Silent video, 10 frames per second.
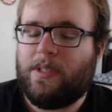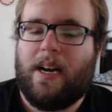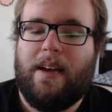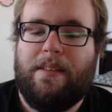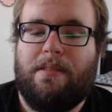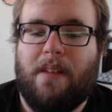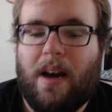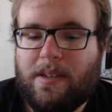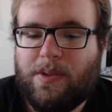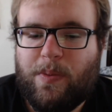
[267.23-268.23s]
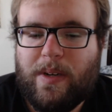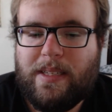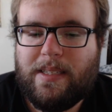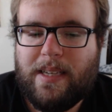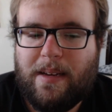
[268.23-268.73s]
which I thought
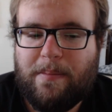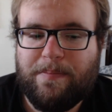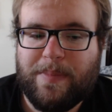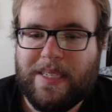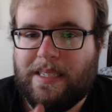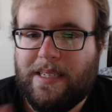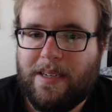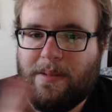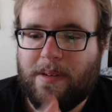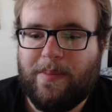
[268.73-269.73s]
was, you know,